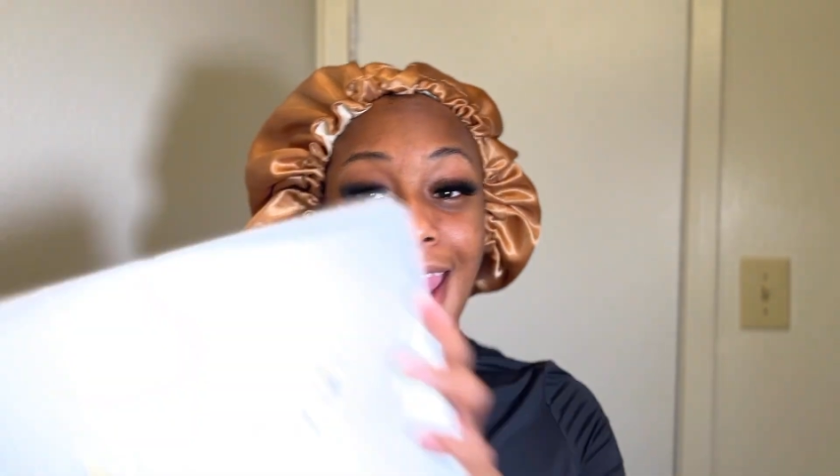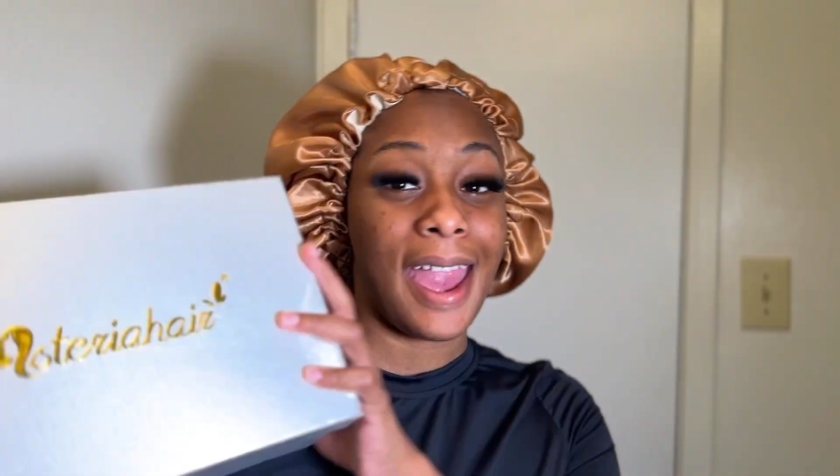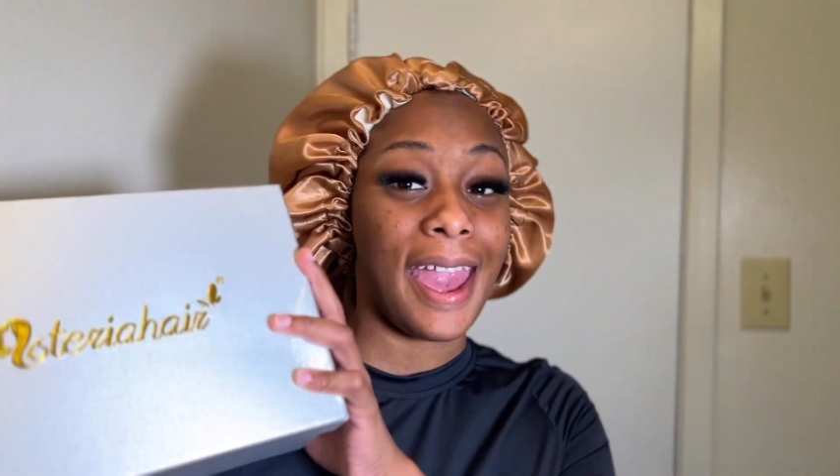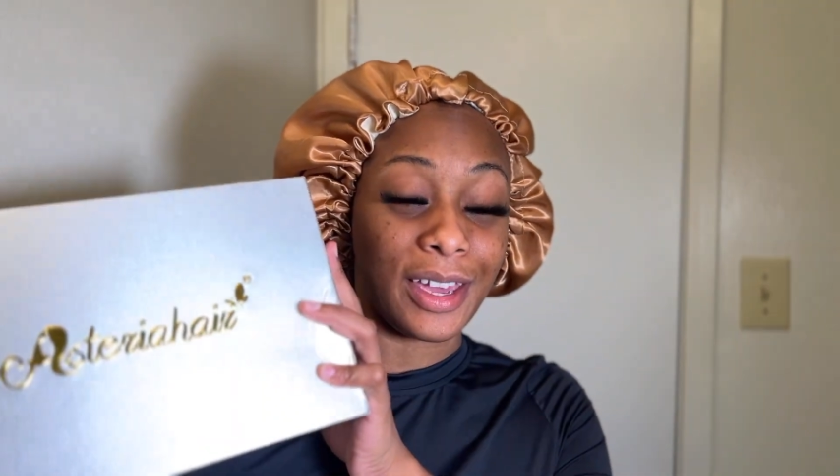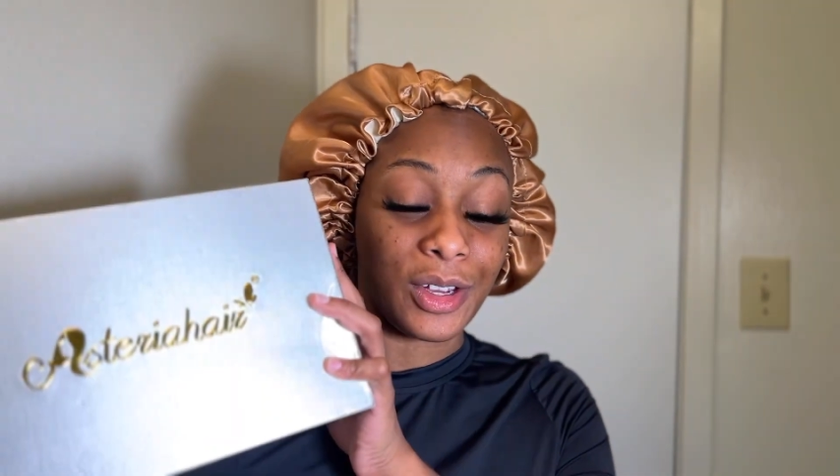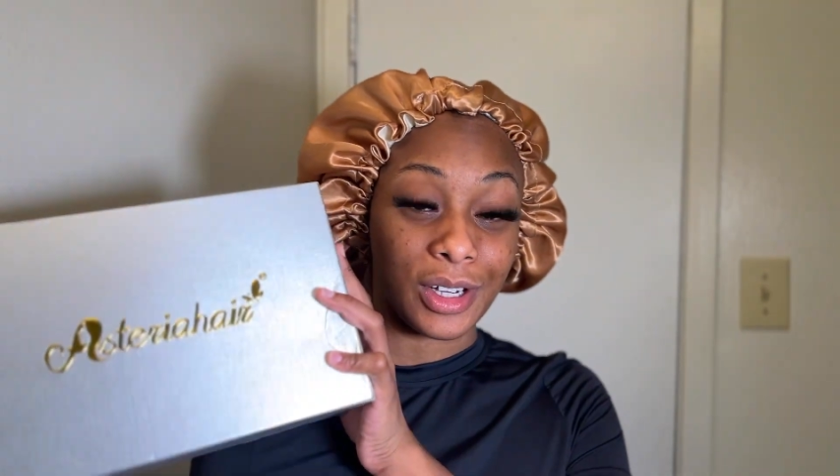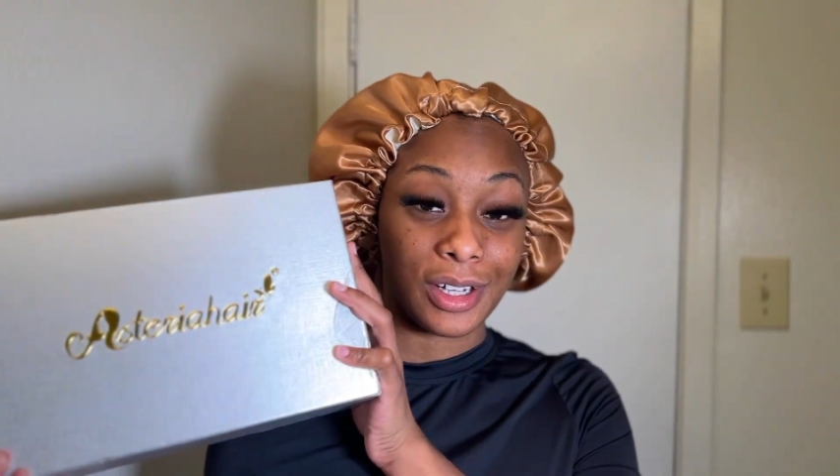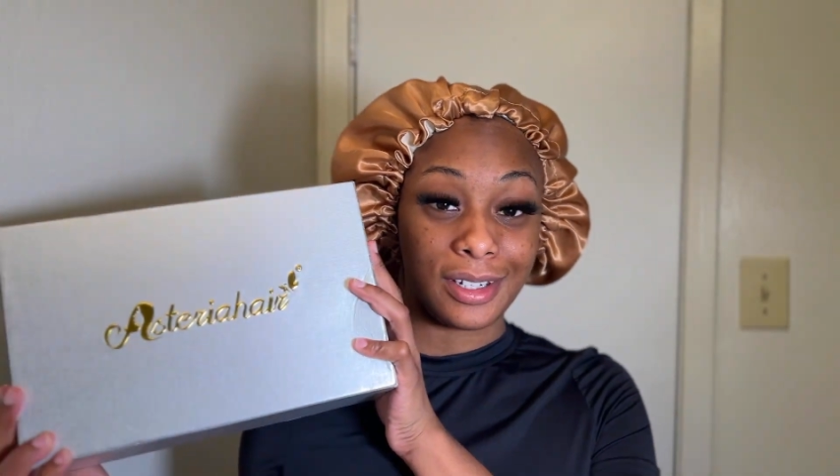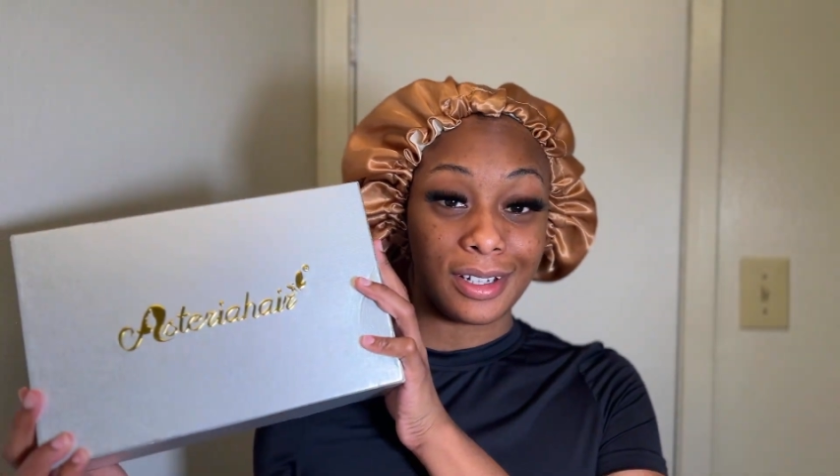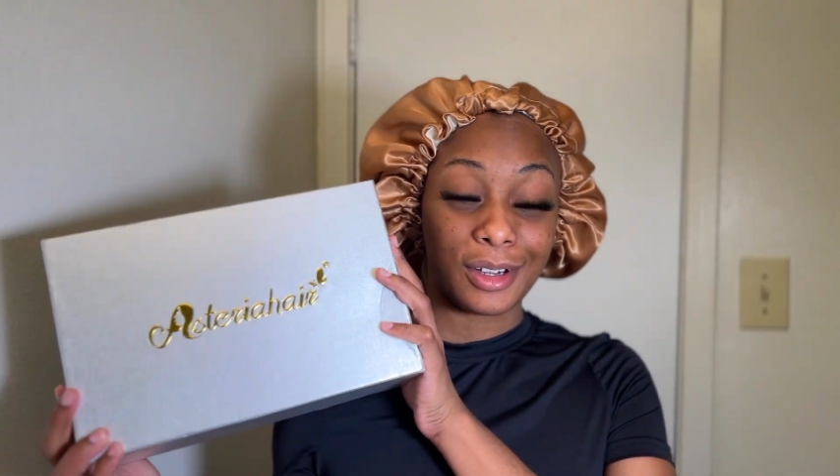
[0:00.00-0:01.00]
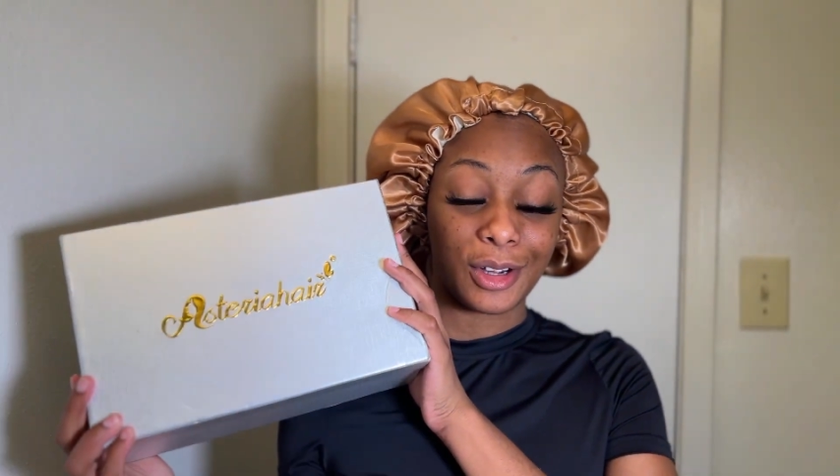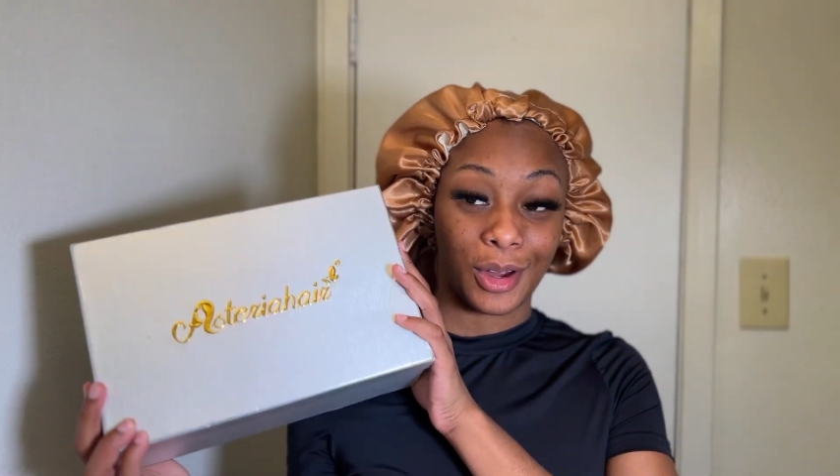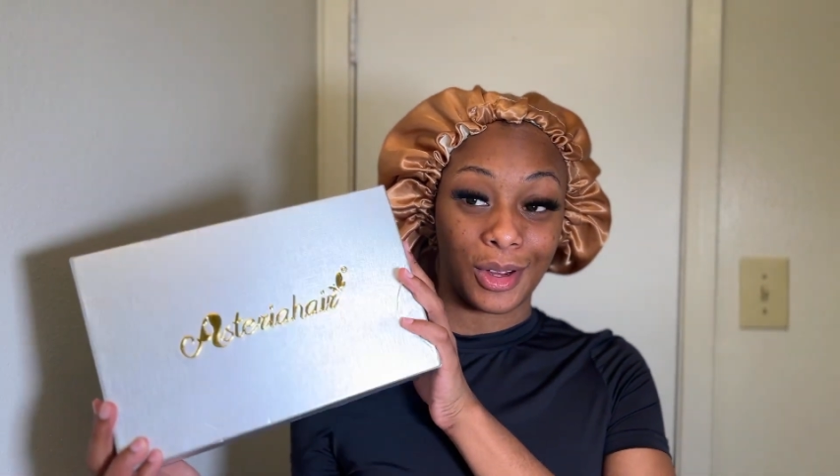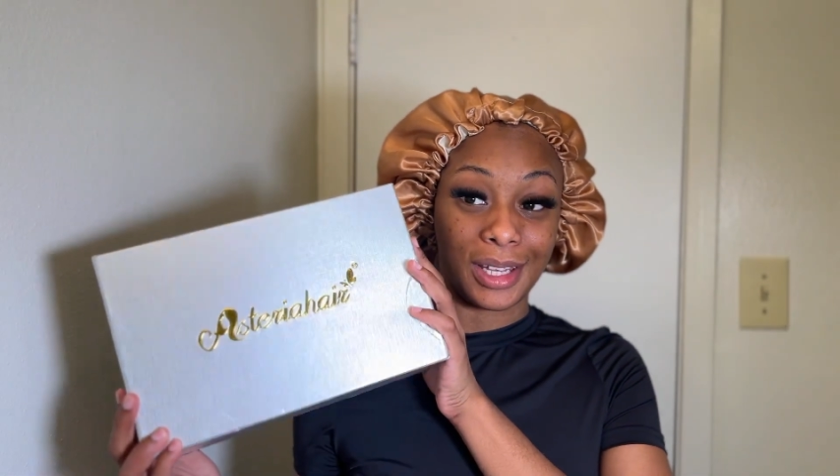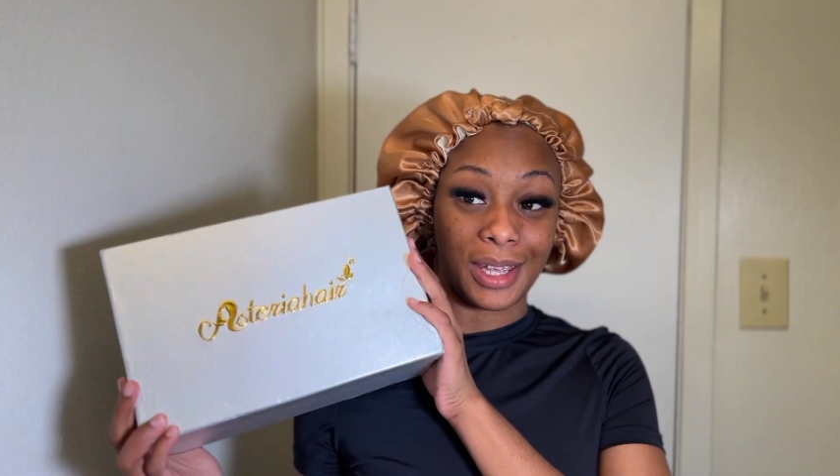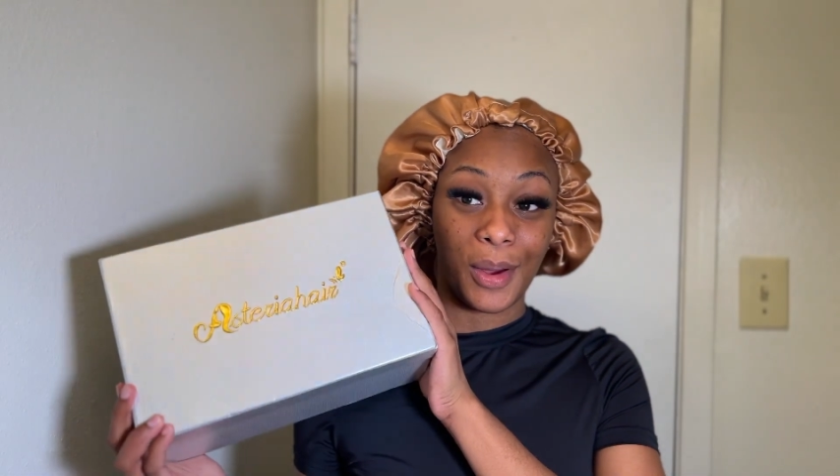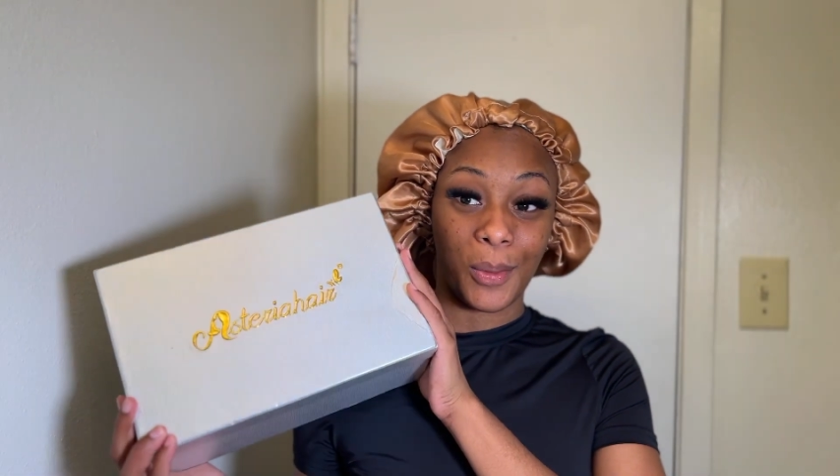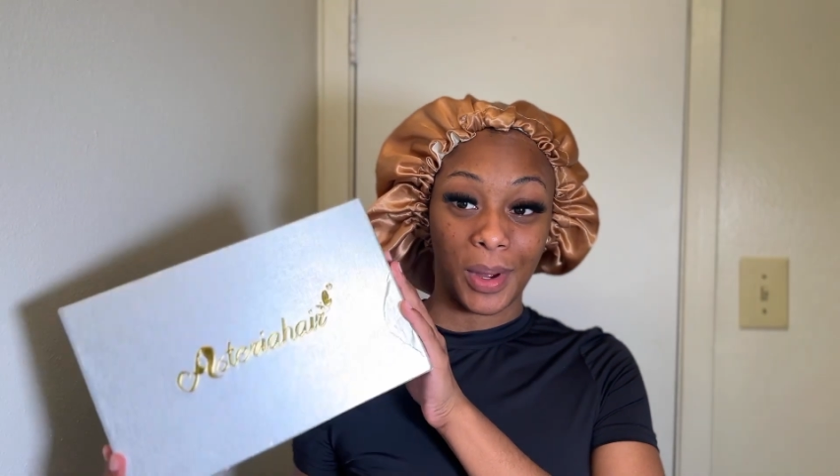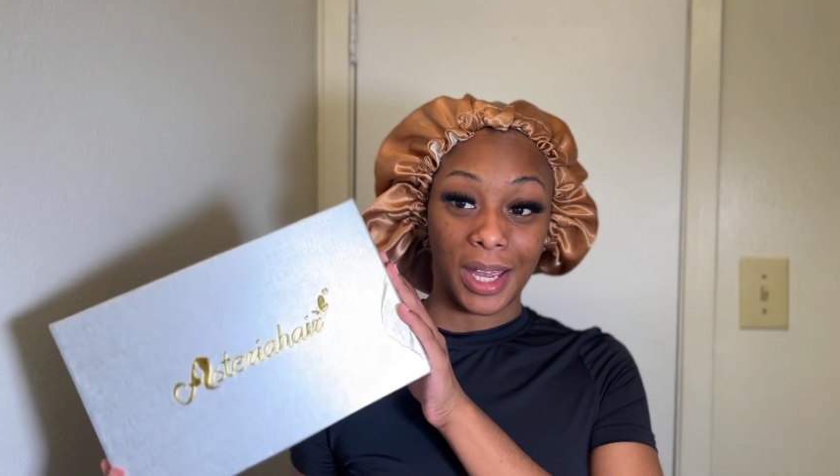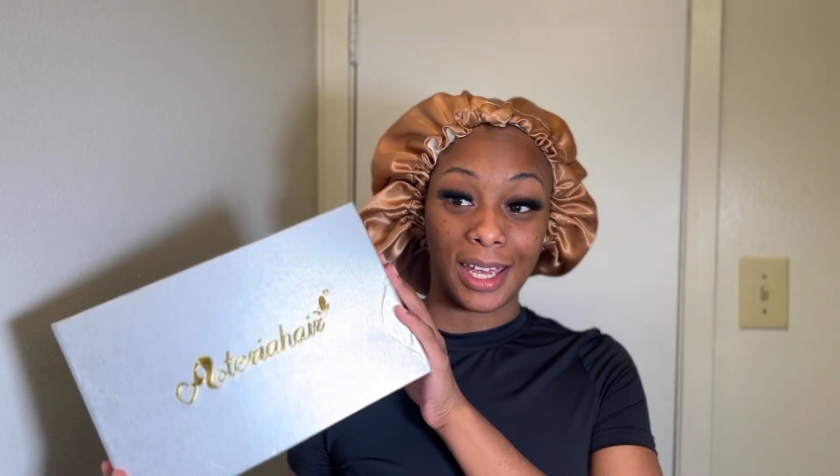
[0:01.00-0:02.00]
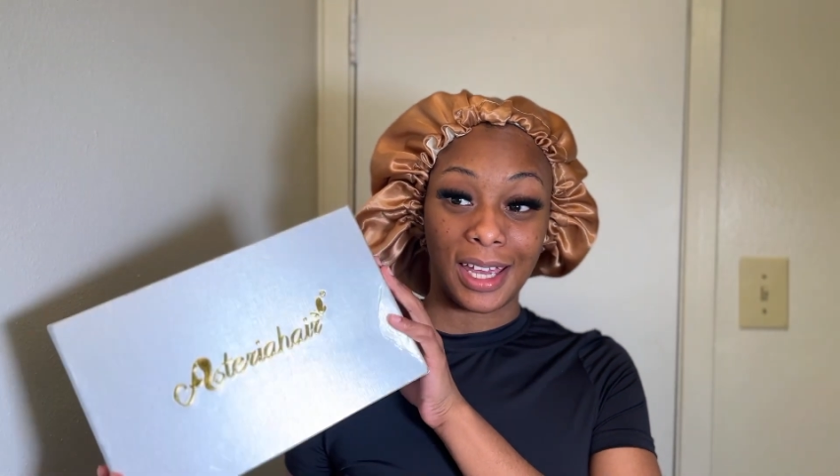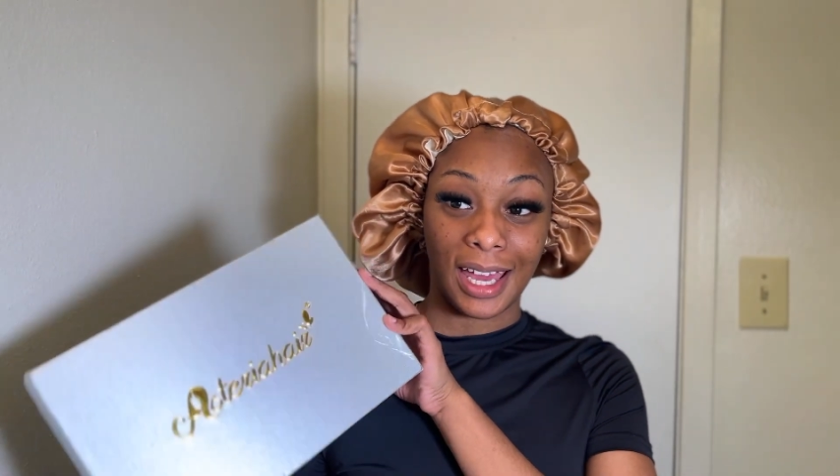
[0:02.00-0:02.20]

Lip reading: a good curly wig,